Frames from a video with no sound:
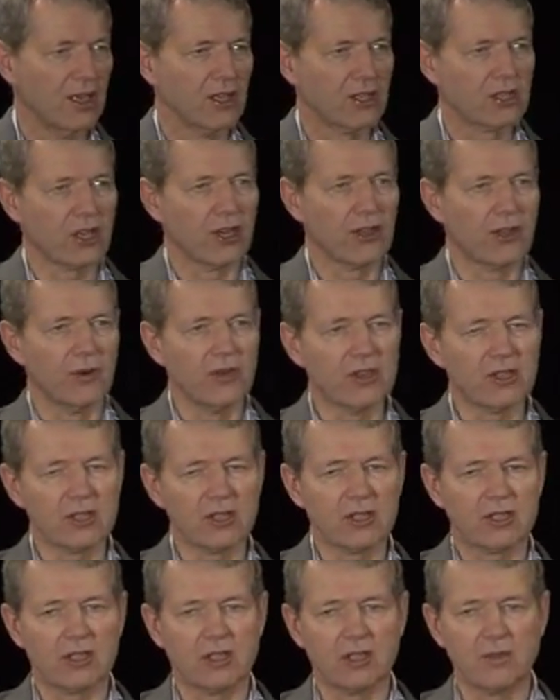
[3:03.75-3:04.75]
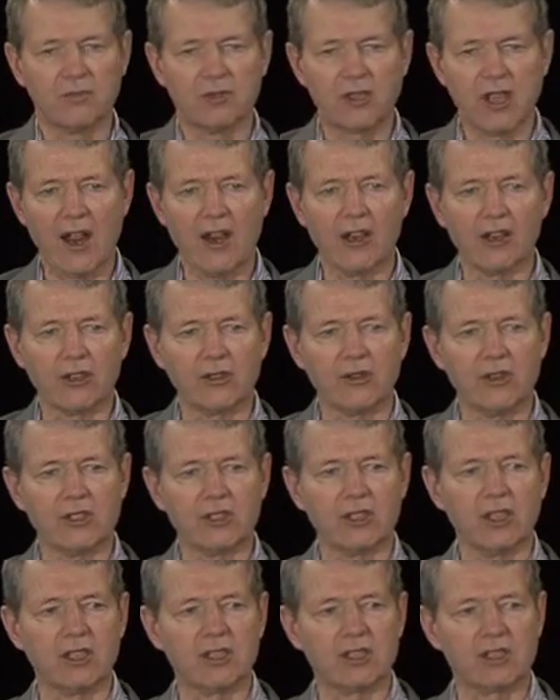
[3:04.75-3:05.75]
So there is some
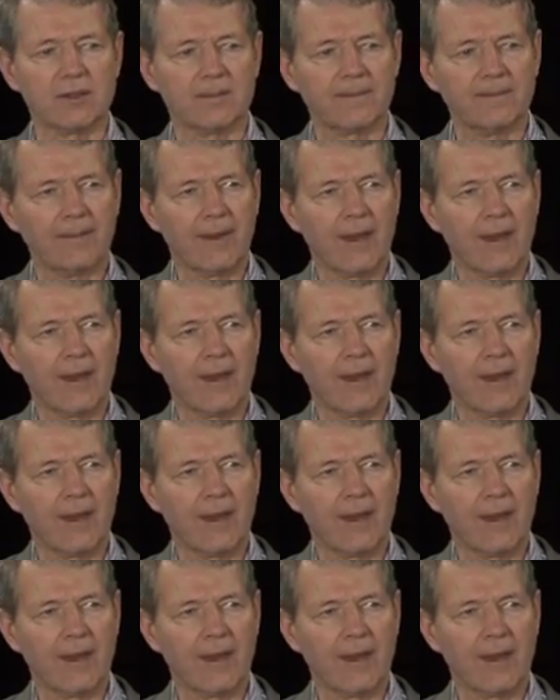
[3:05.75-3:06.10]
characteristics